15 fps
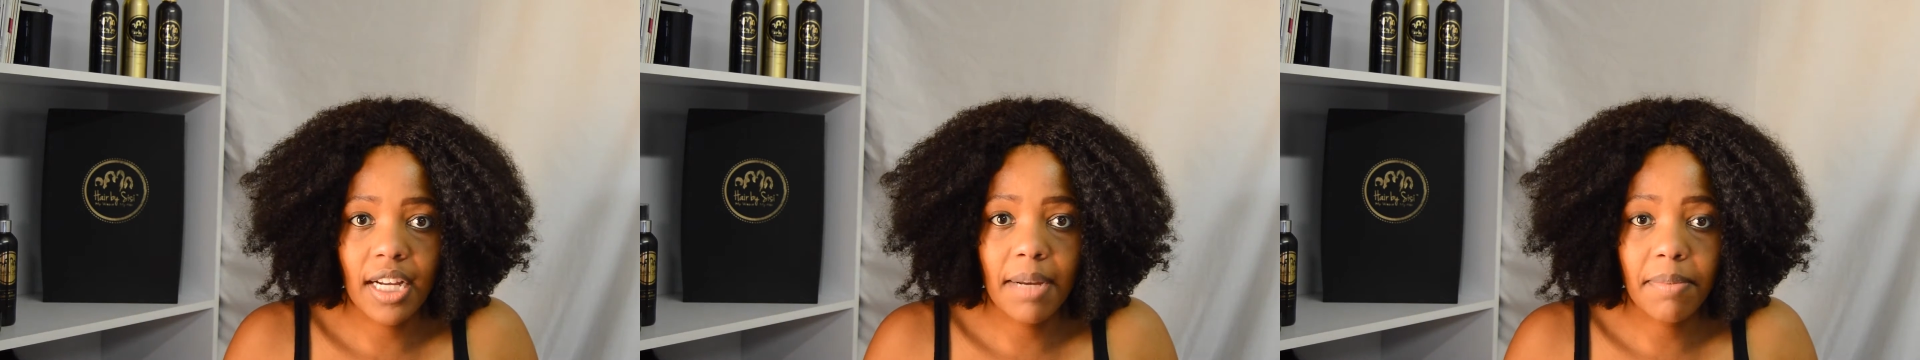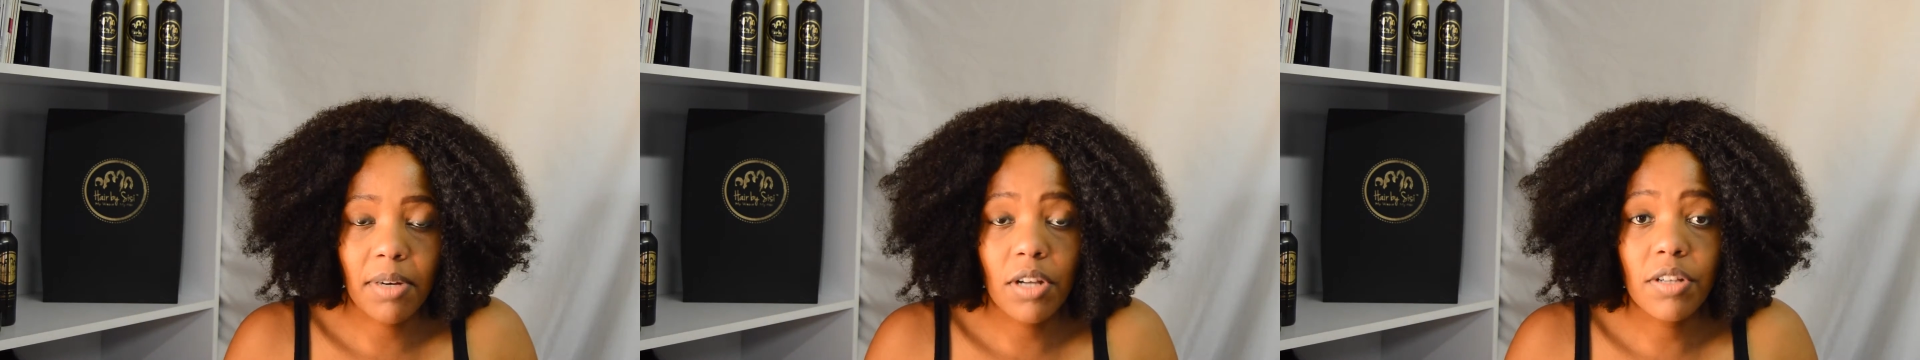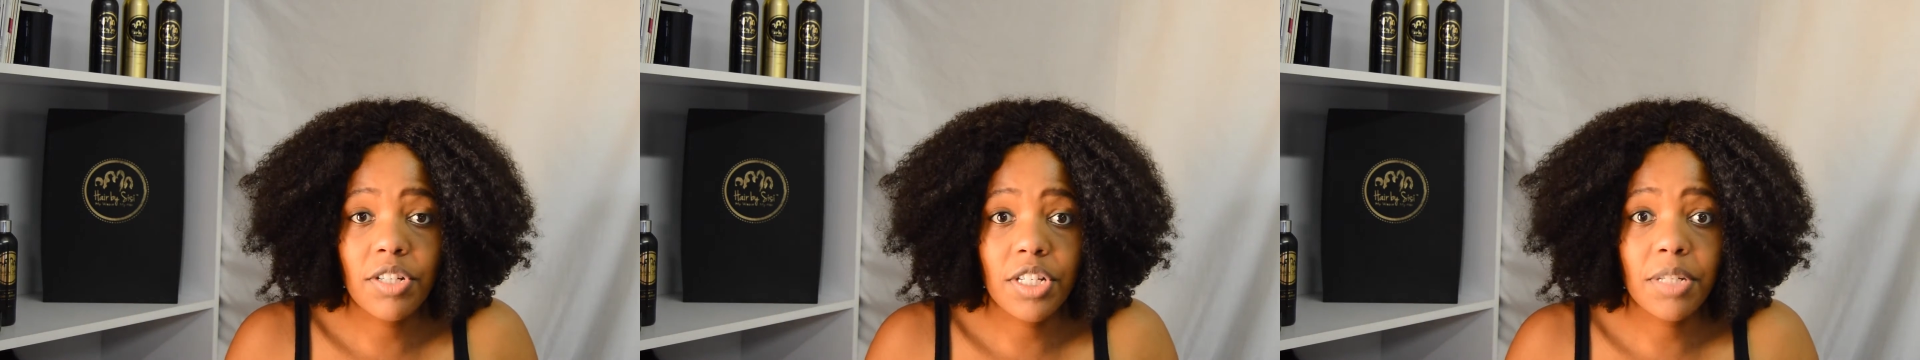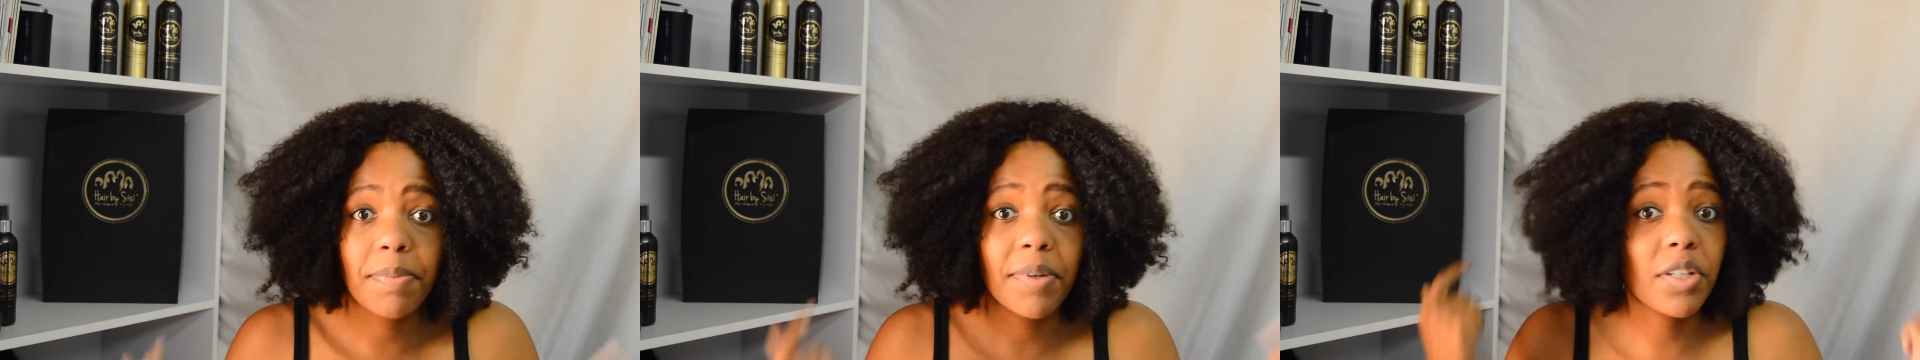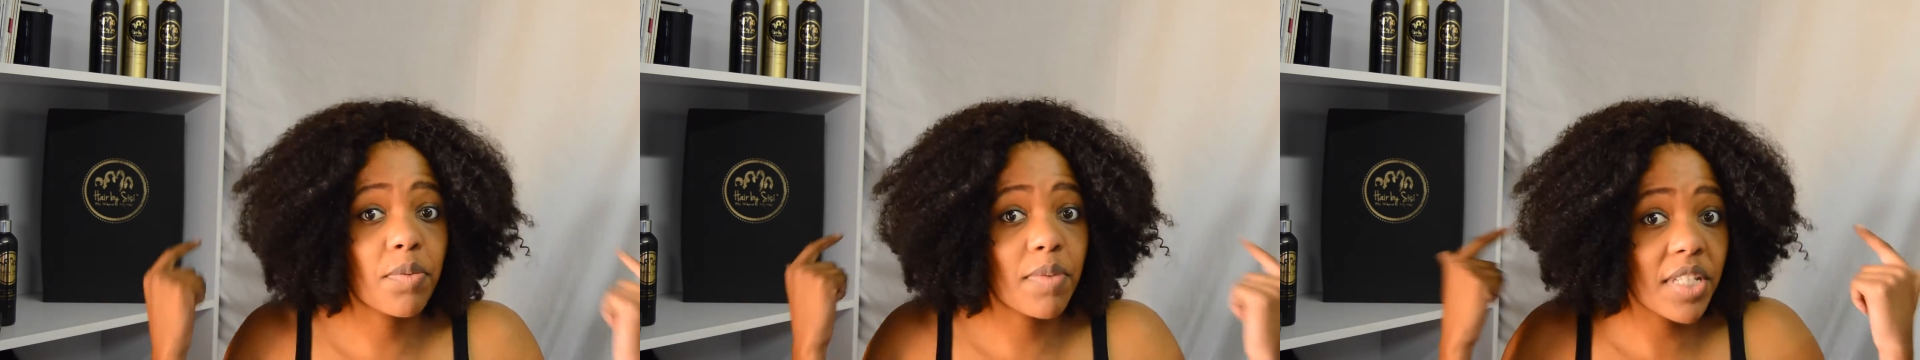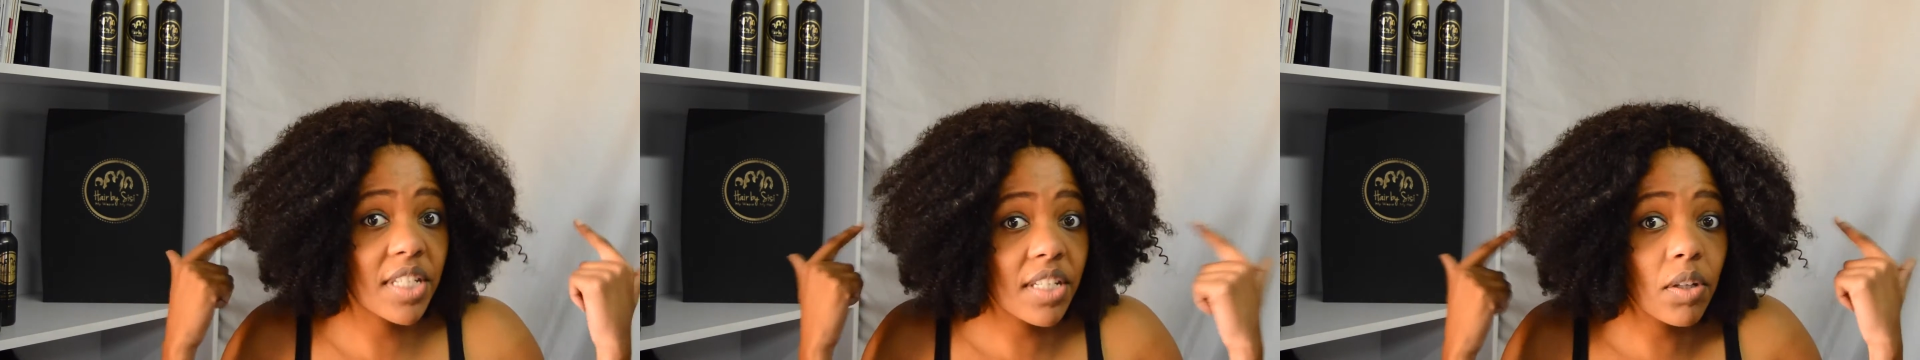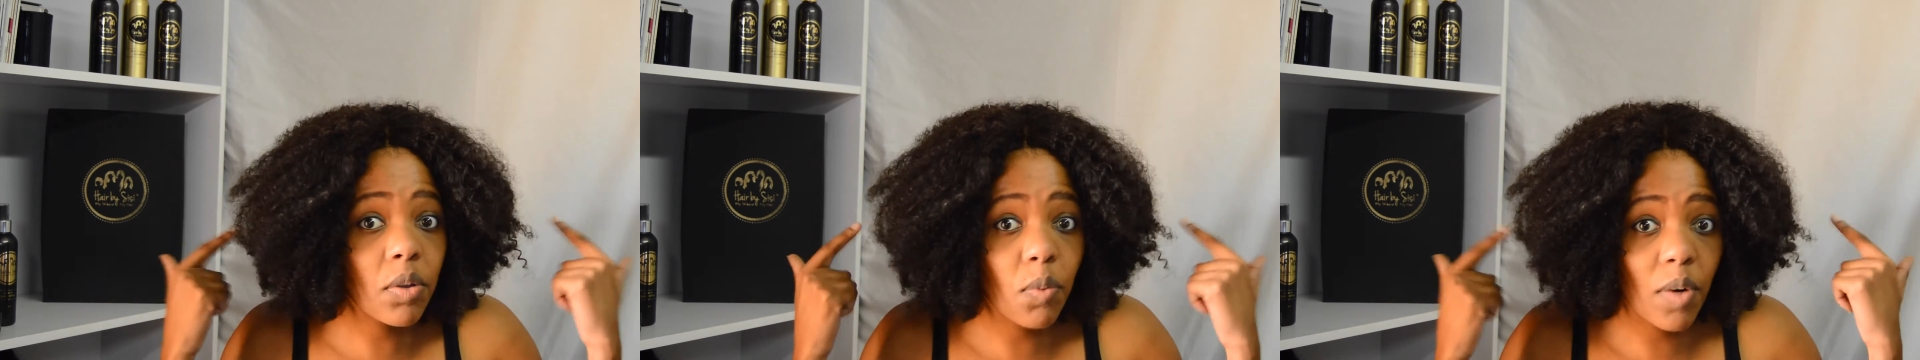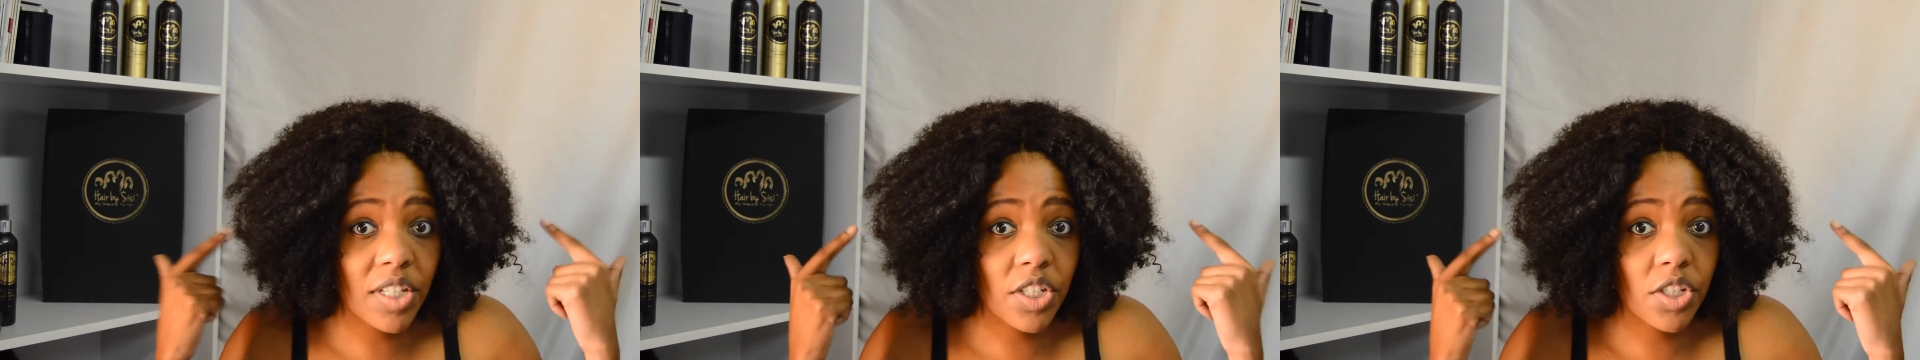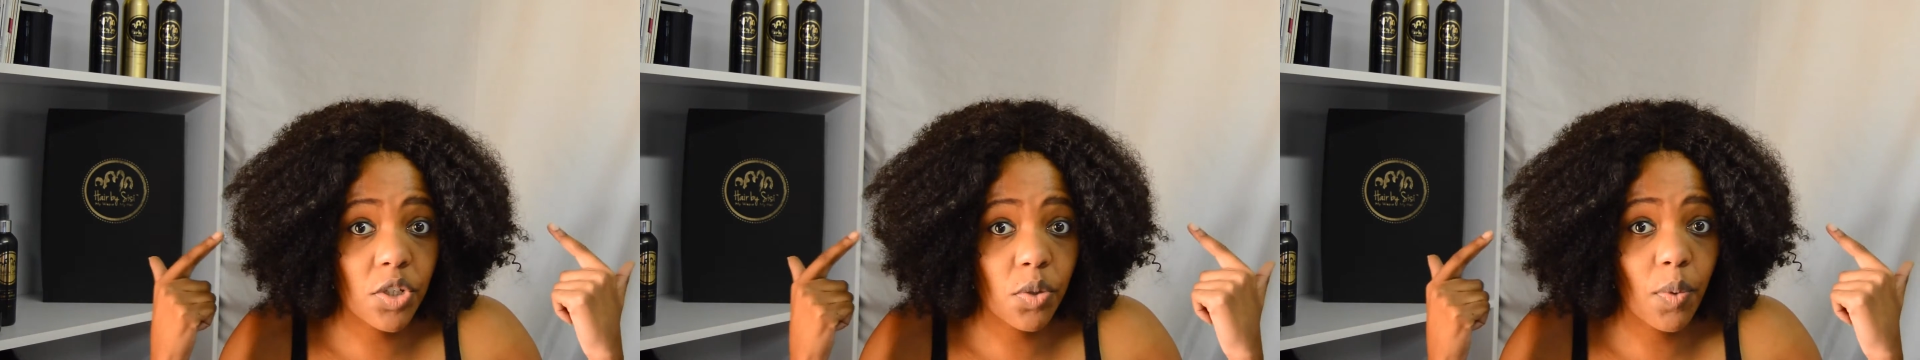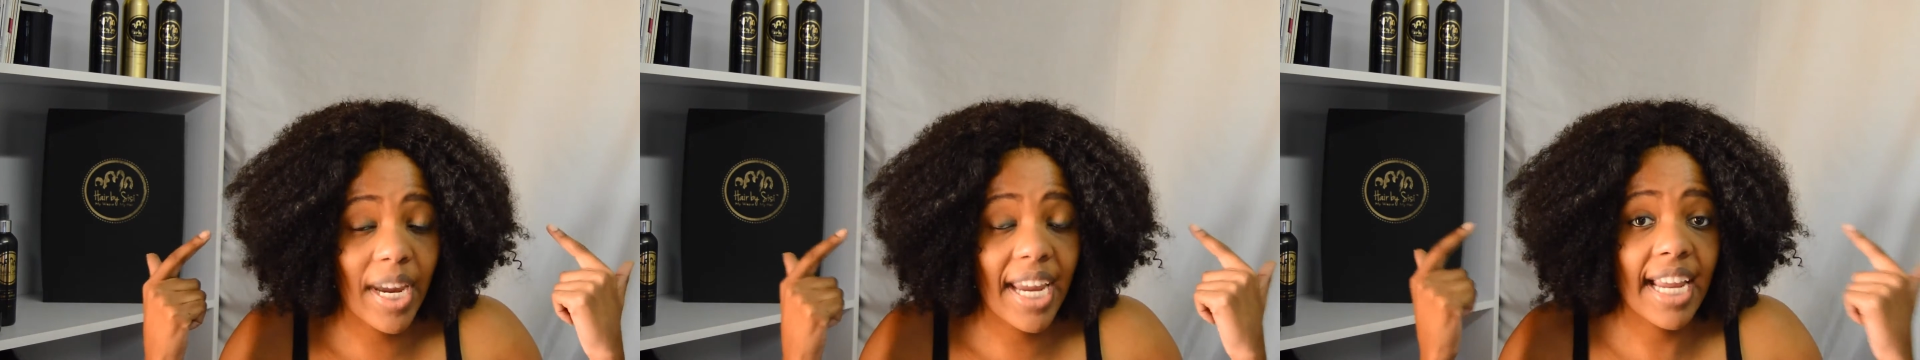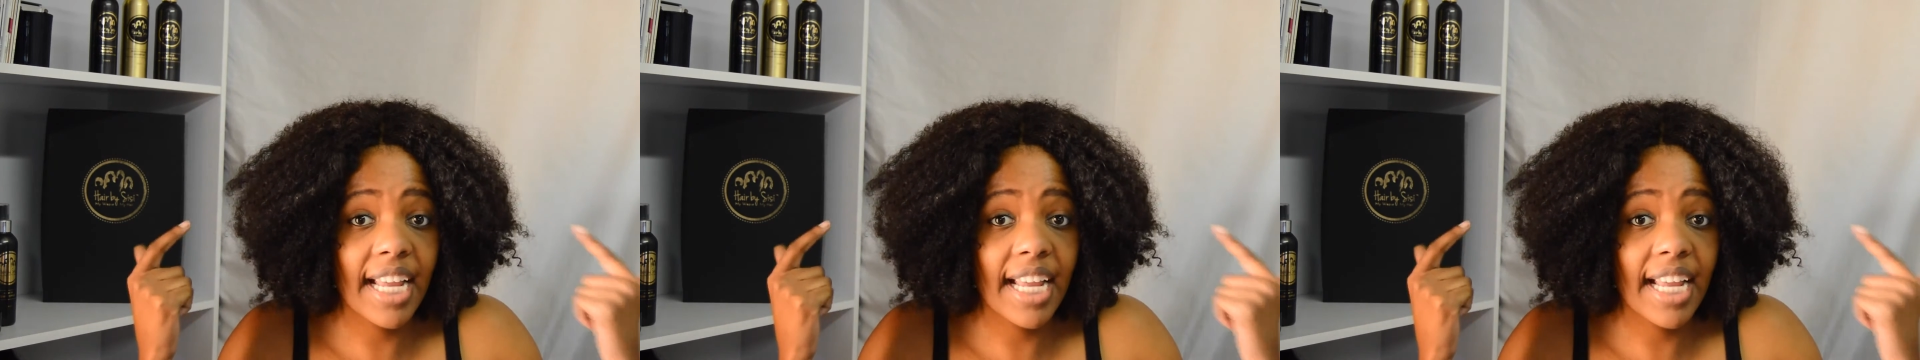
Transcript: closures because we still wanted to wear